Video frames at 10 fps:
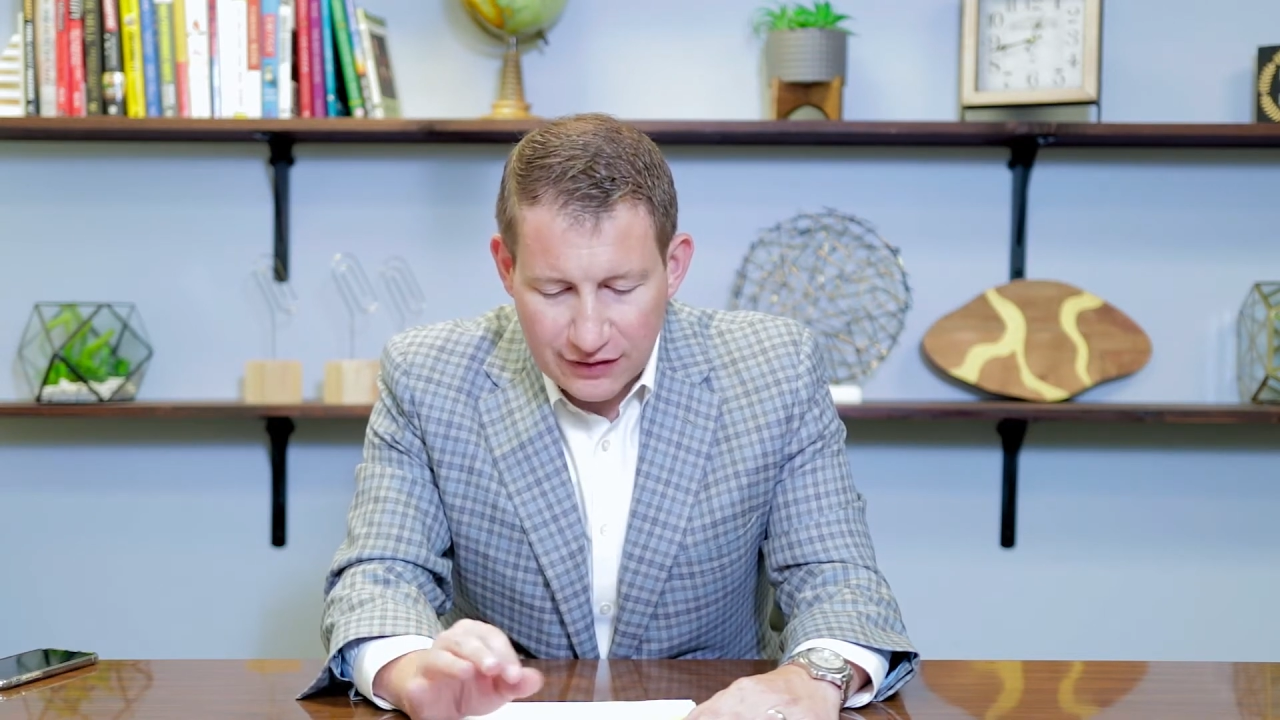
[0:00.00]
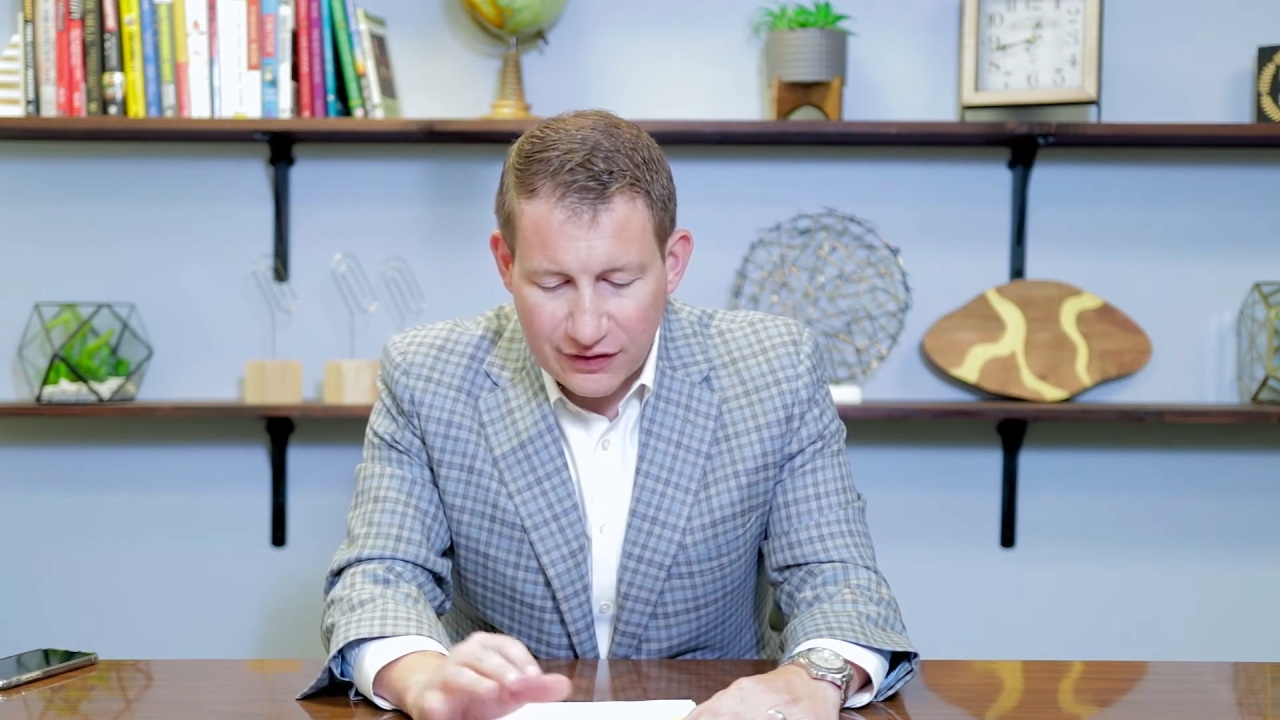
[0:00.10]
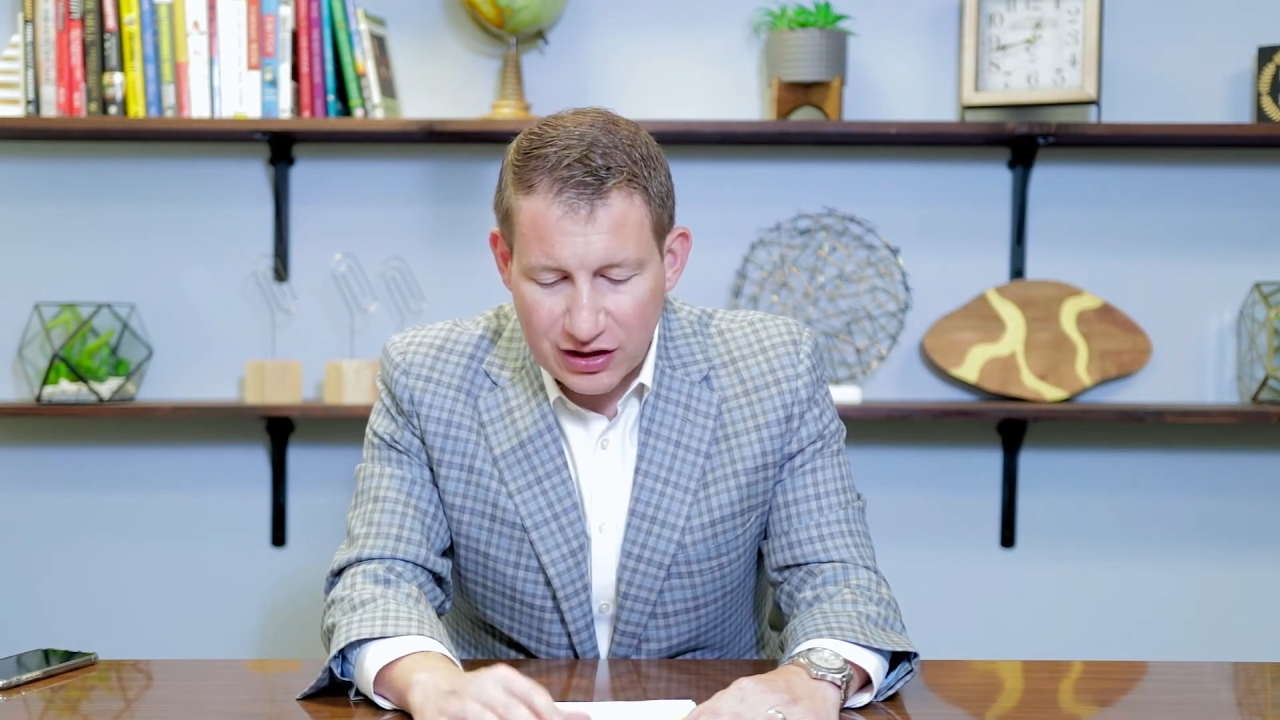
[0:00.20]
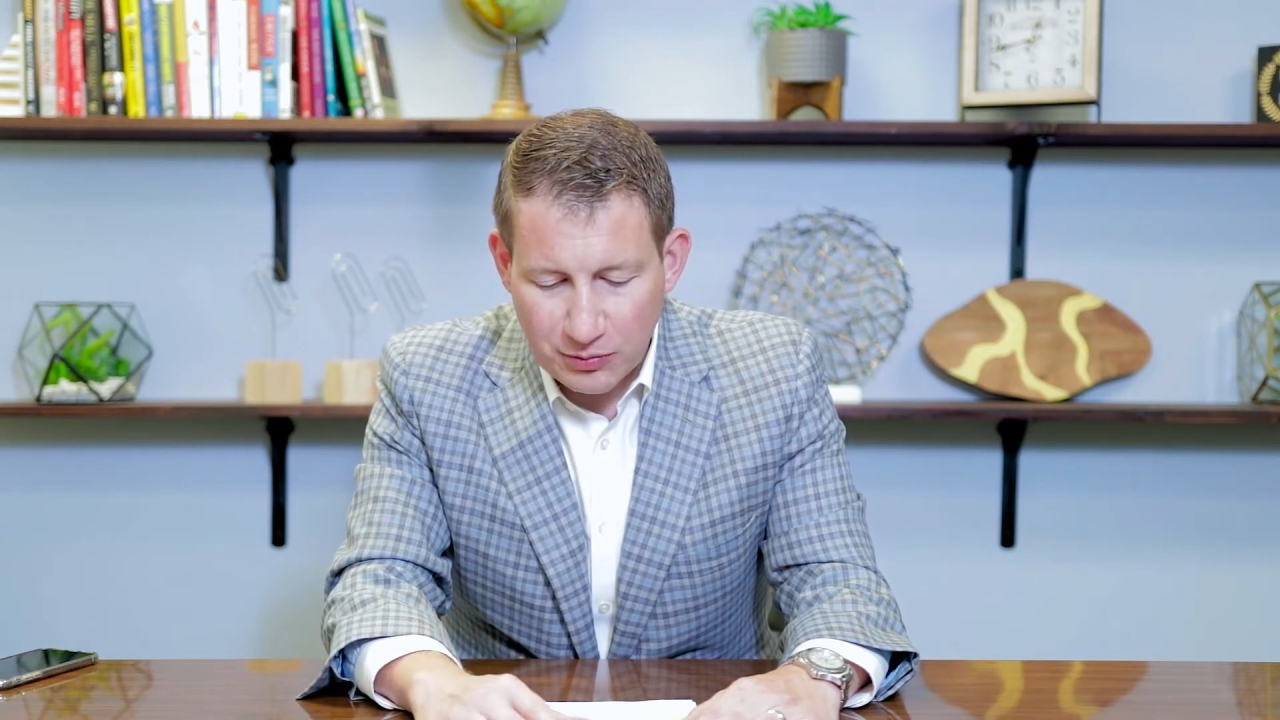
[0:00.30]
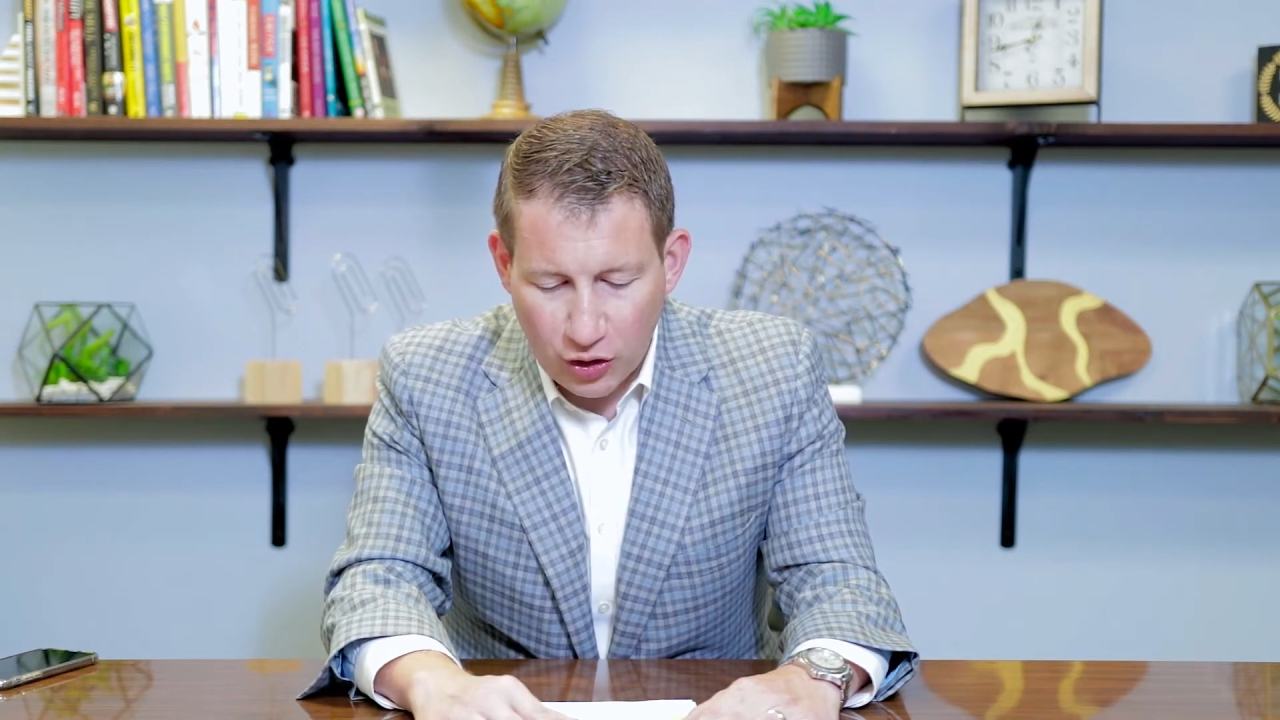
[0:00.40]

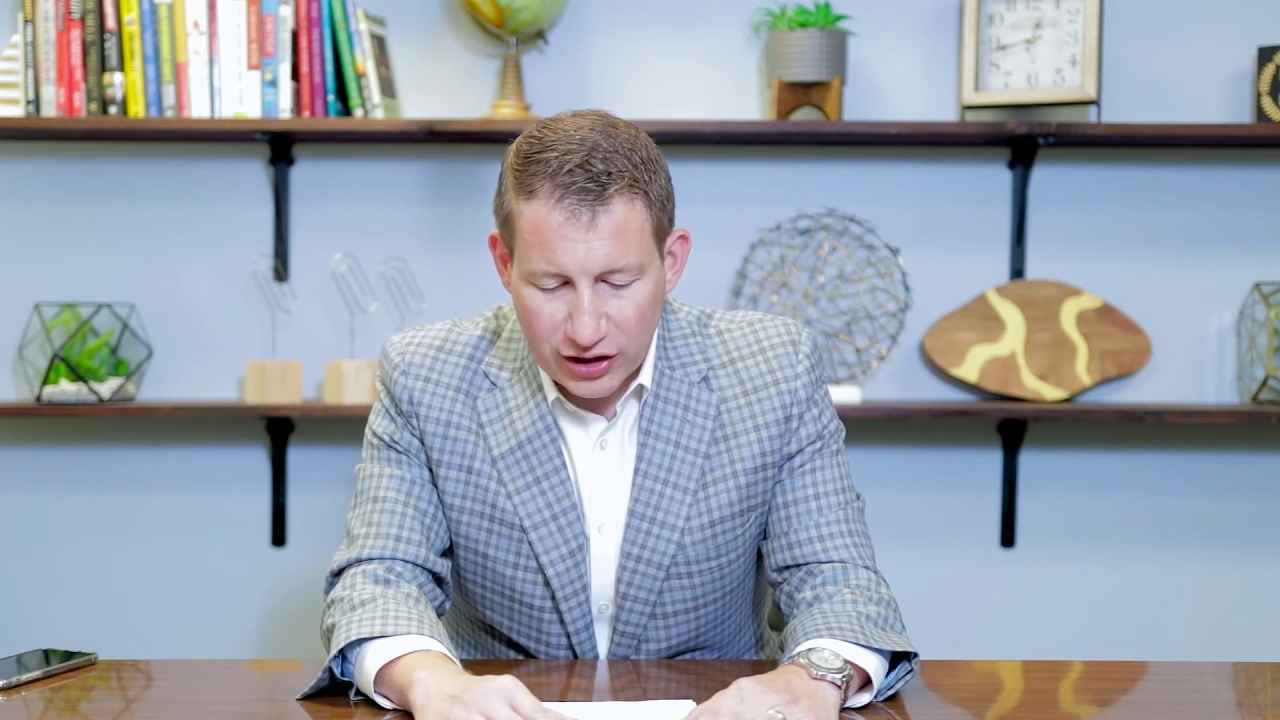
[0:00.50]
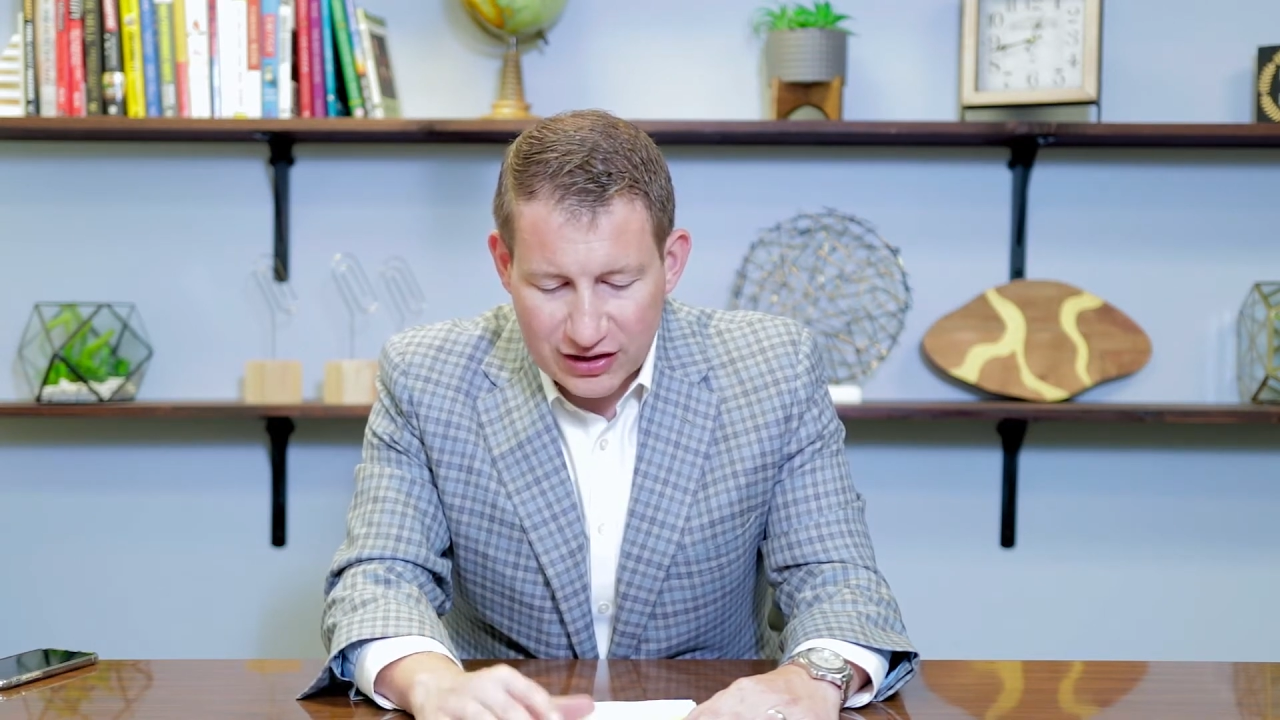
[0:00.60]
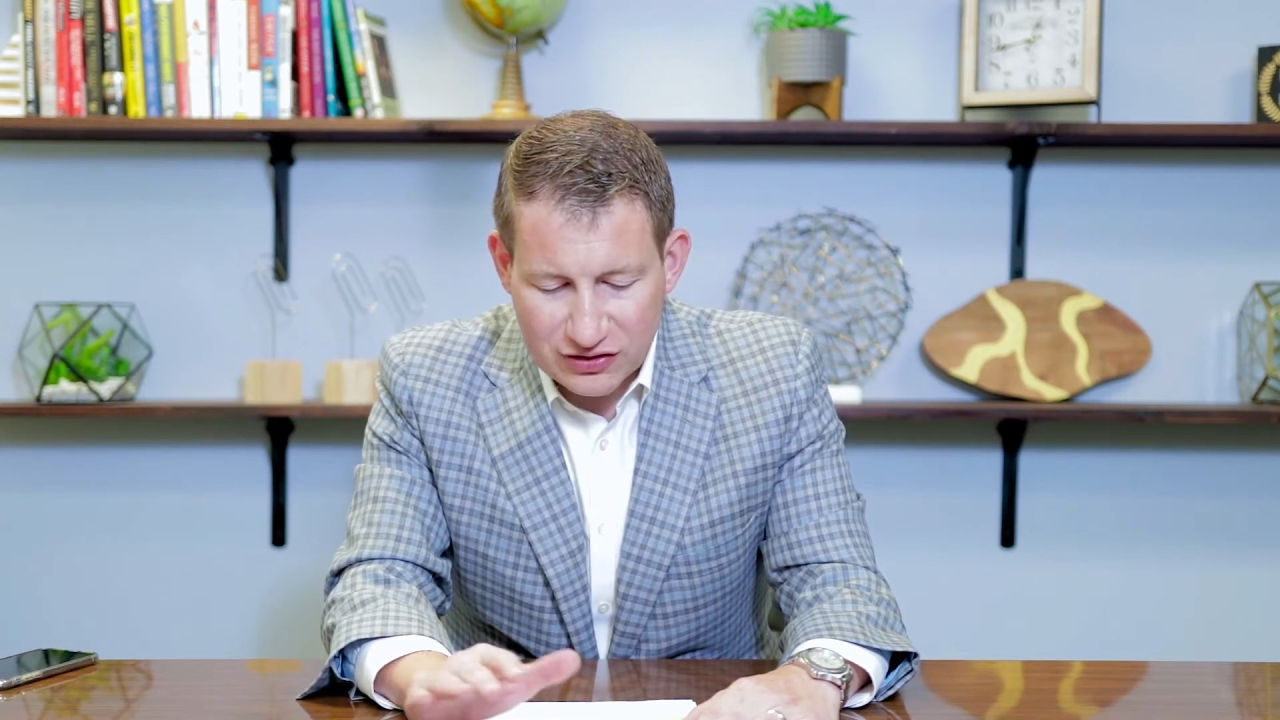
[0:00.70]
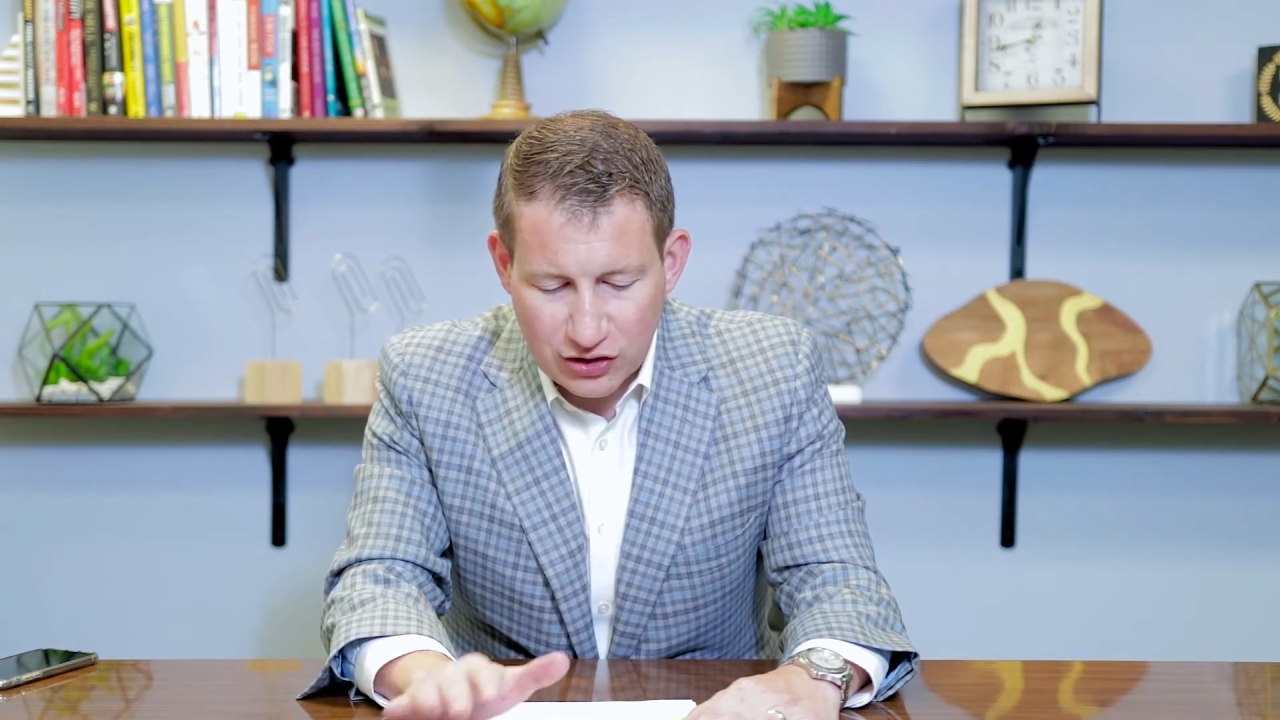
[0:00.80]
than the market's